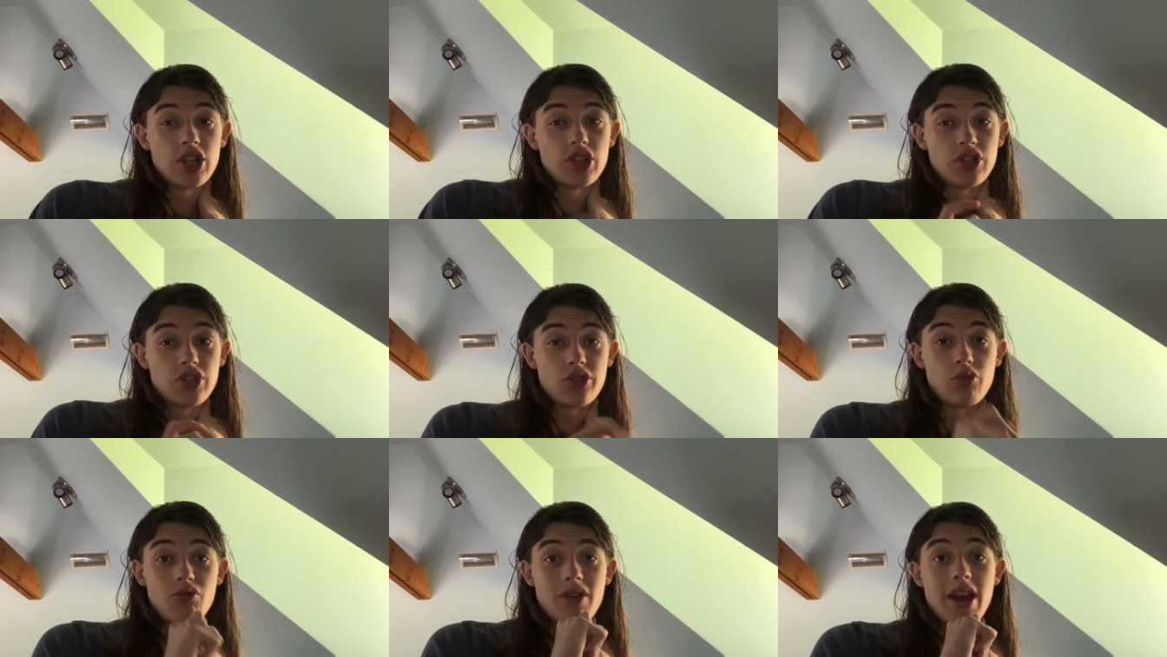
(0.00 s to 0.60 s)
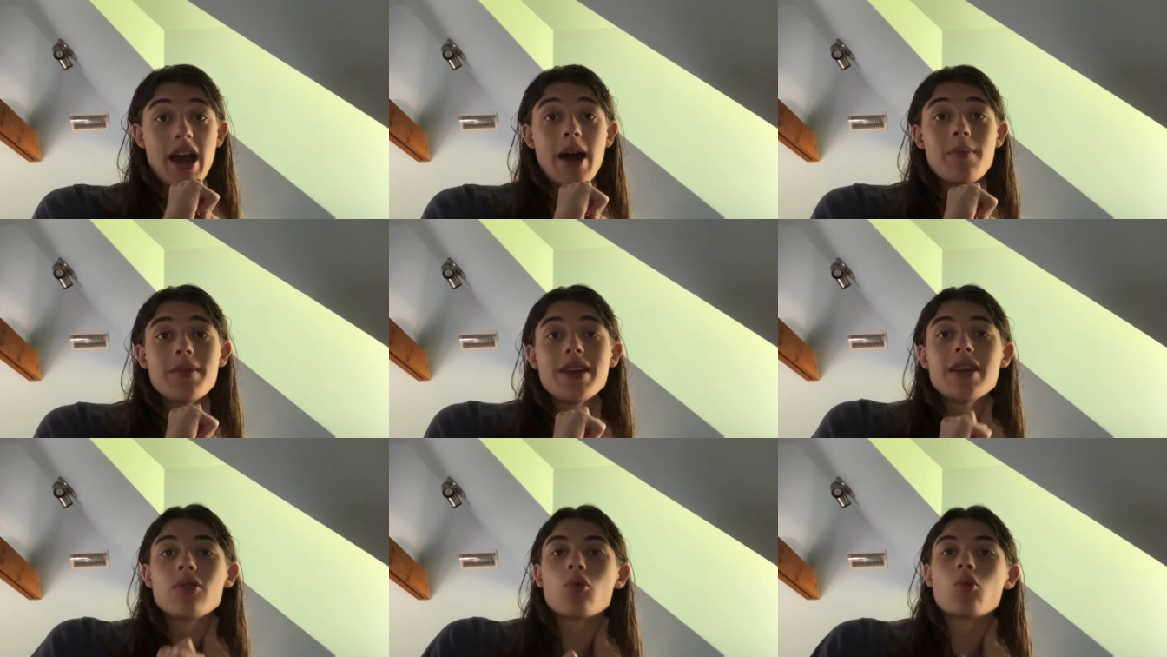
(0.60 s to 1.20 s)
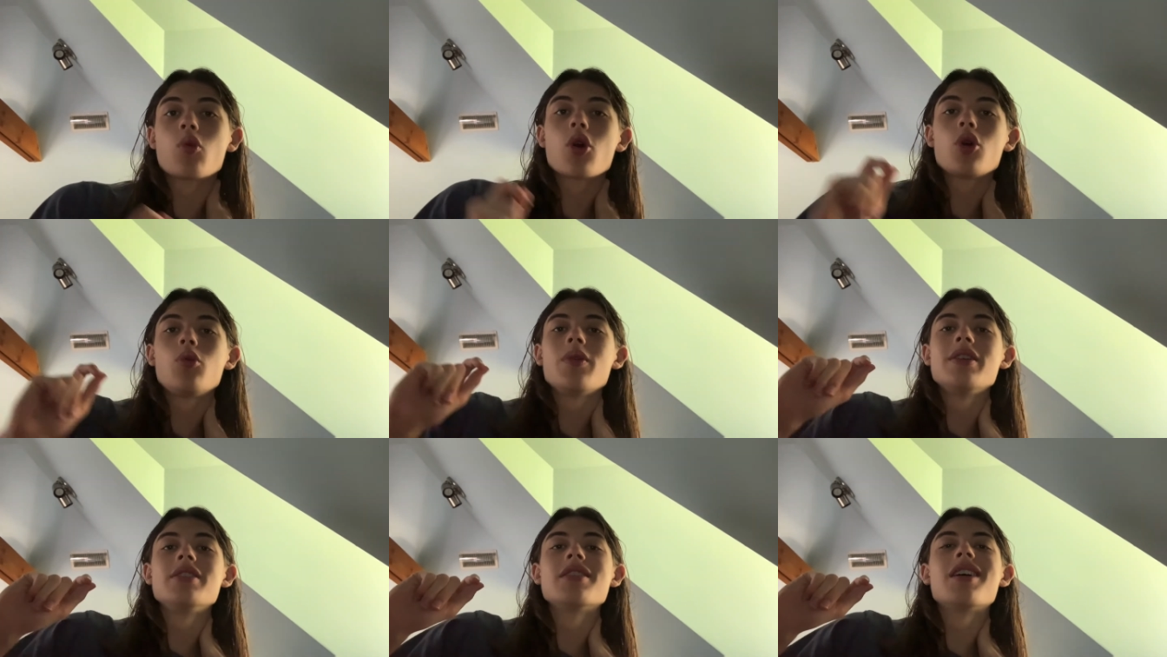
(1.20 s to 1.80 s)
tsunami,
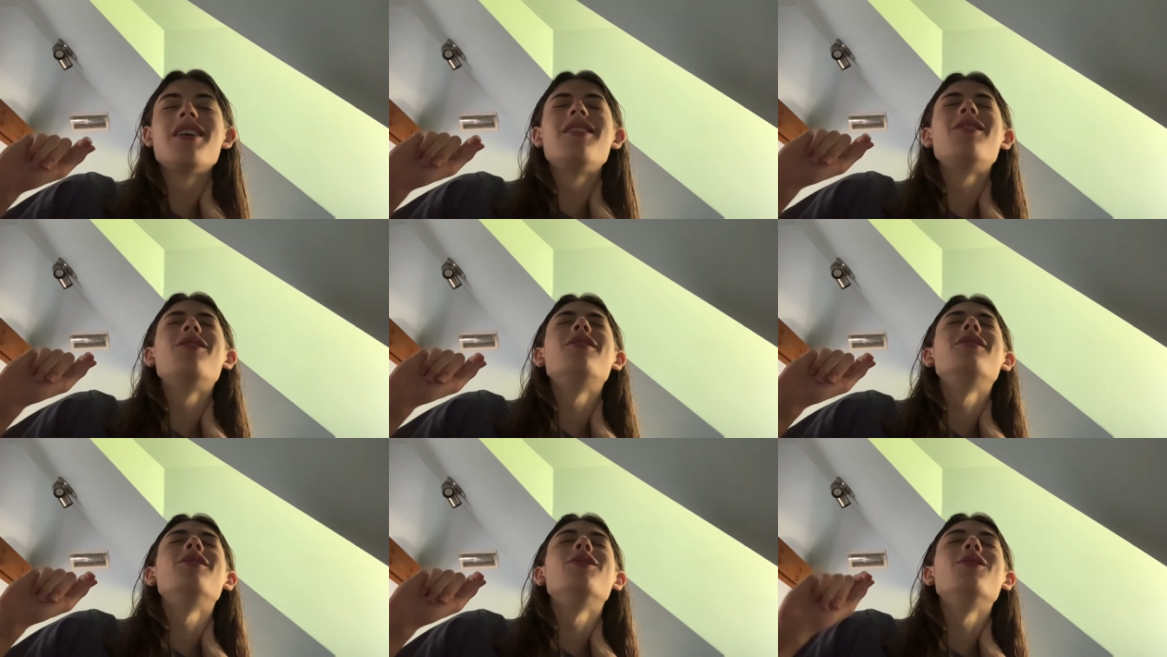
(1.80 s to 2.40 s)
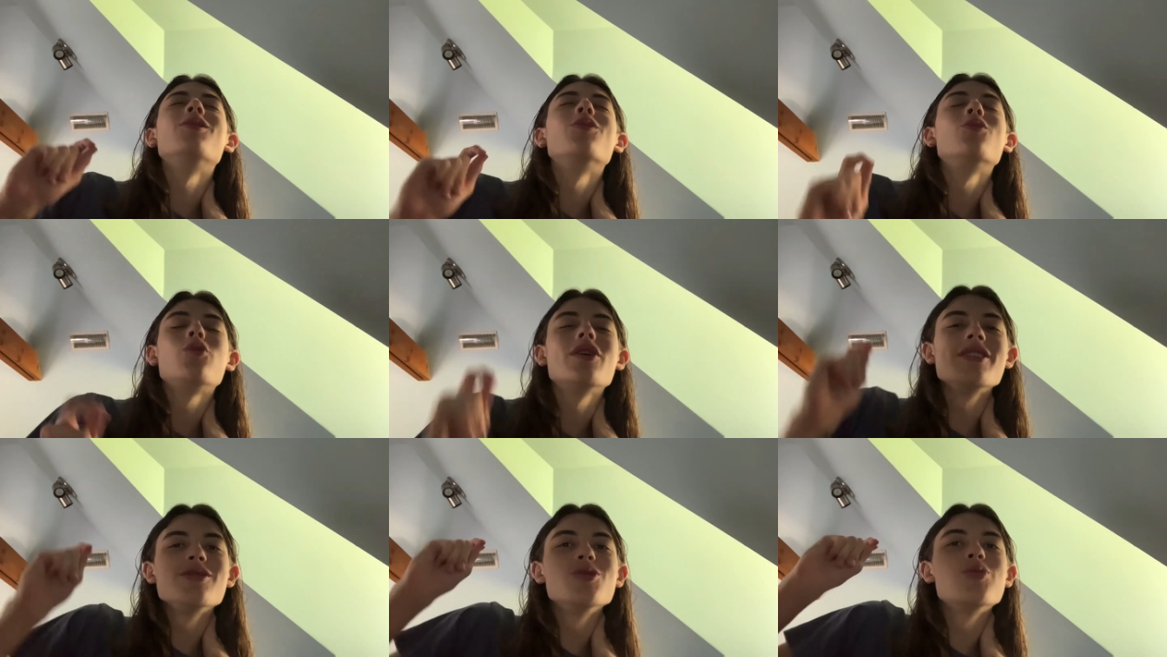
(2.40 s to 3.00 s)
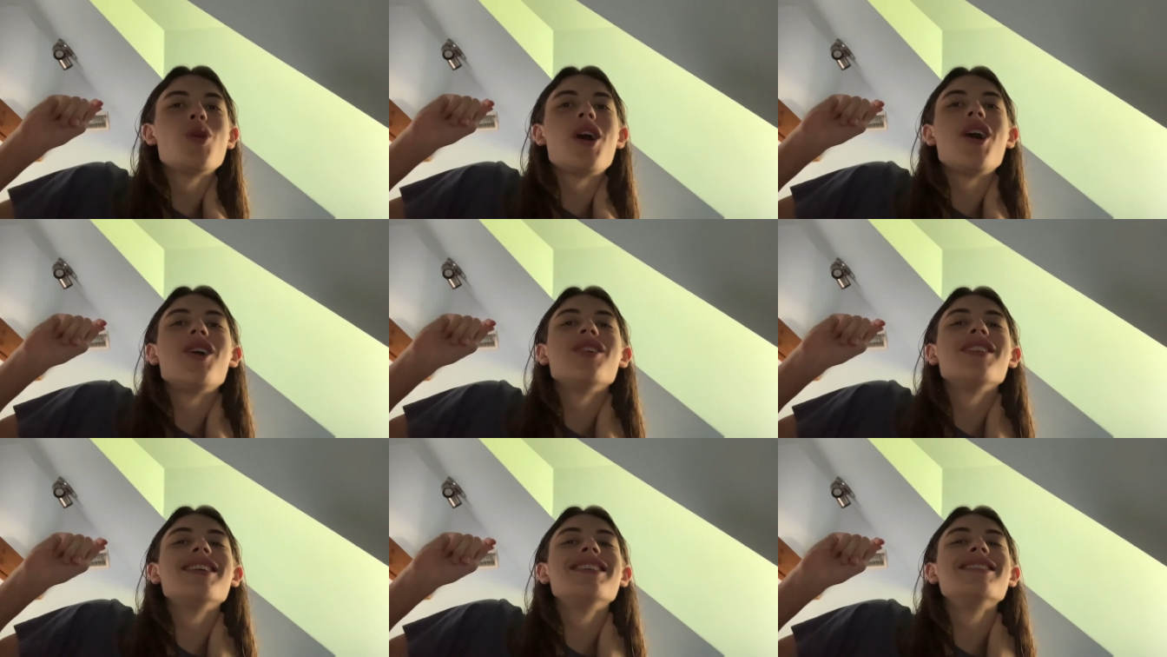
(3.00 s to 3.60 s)
whirlwind, wind
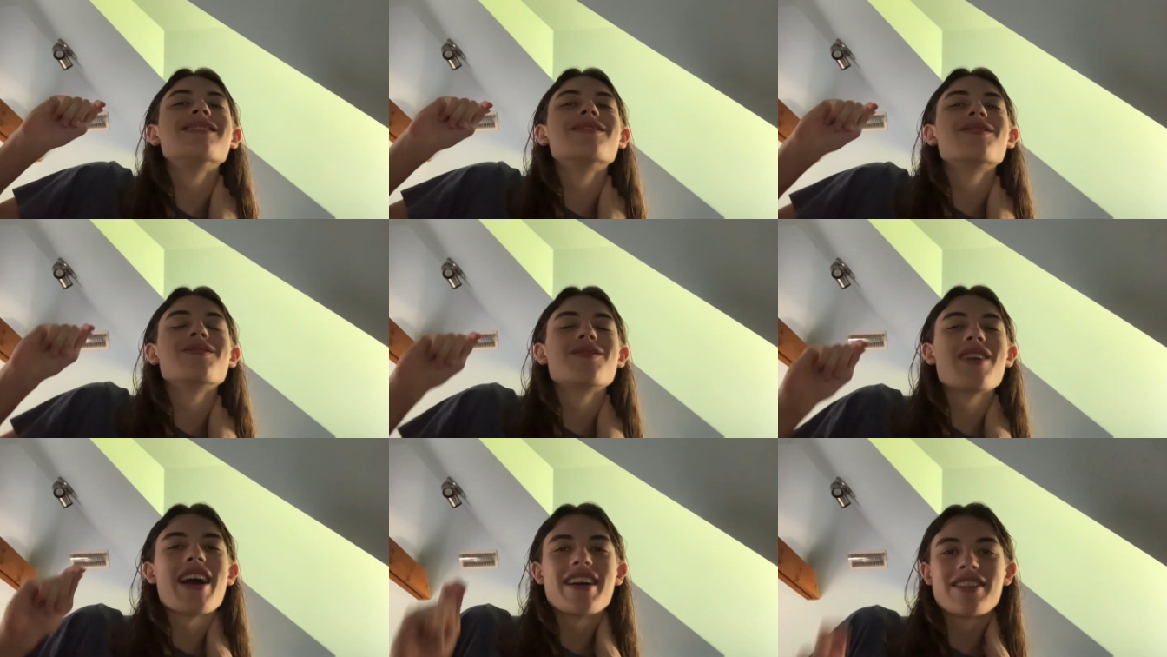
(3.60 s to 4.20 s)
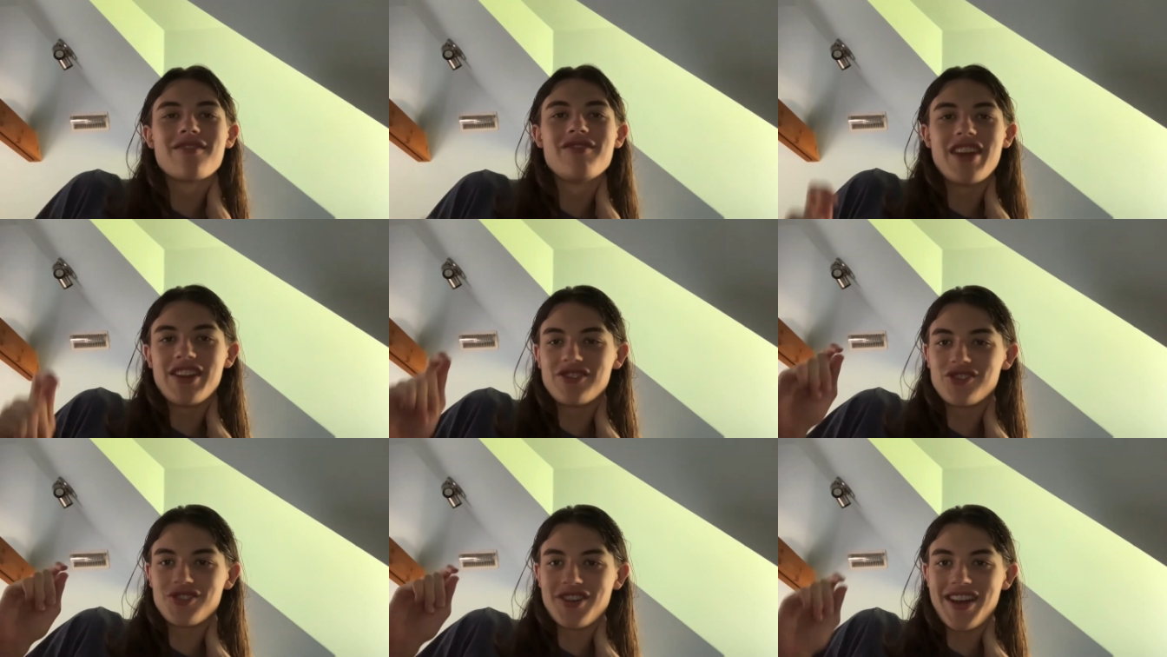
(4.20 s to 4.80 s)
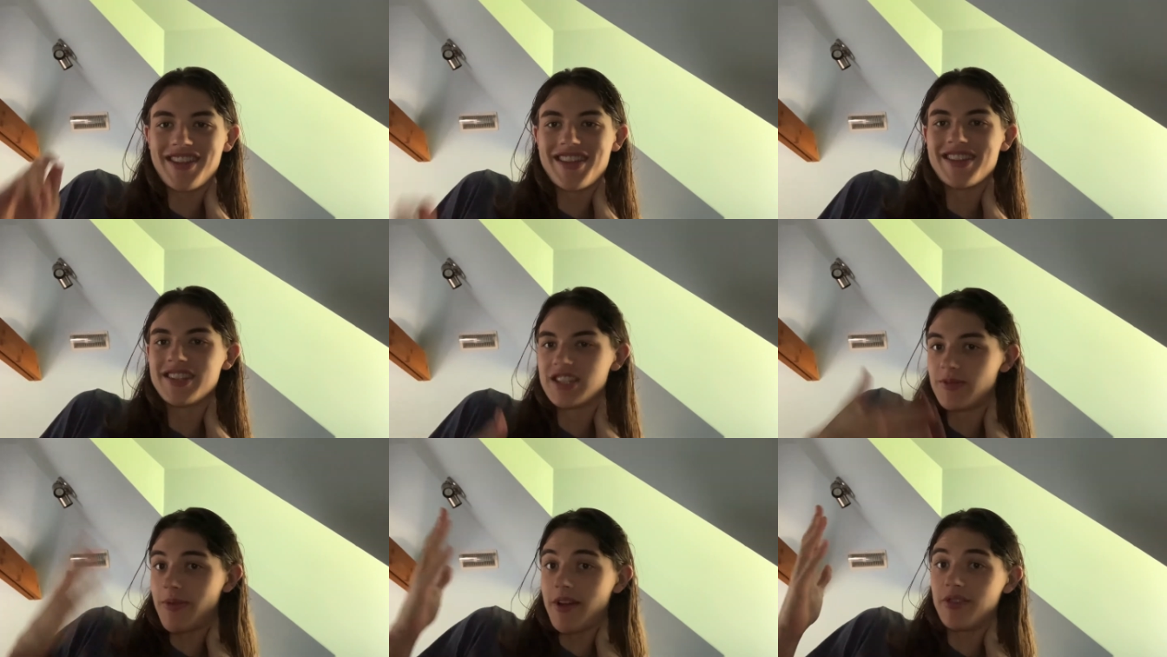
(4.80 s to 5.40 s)
wall, wrath of nature, and then
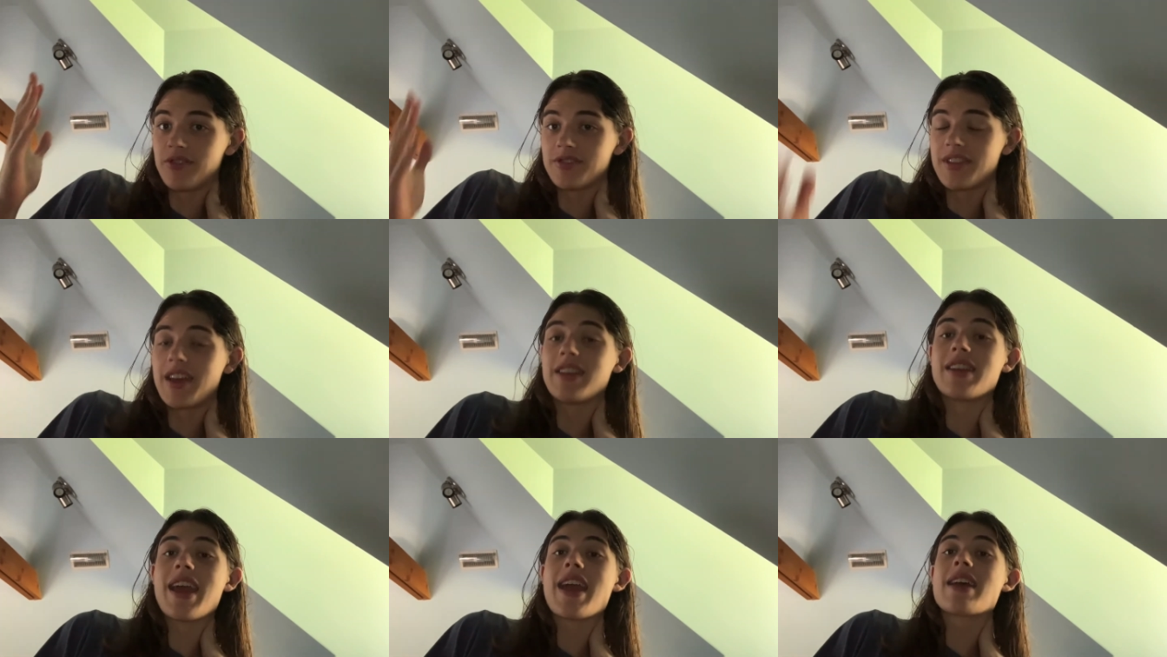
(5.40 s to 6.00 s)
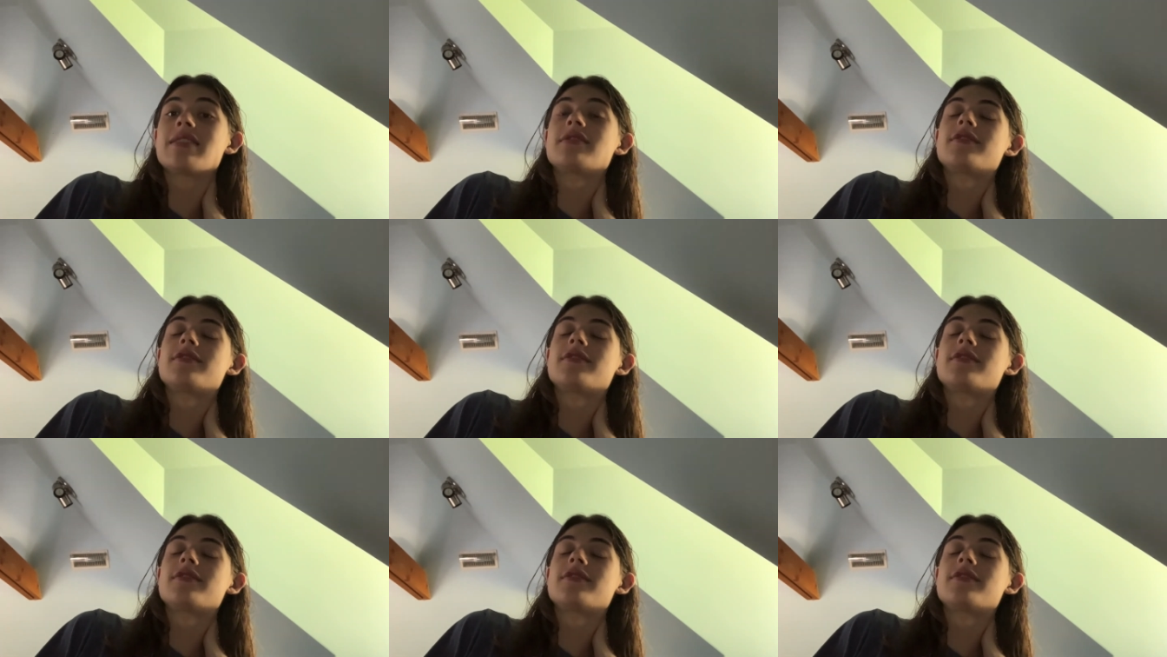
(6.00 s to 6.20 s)
spells that enhance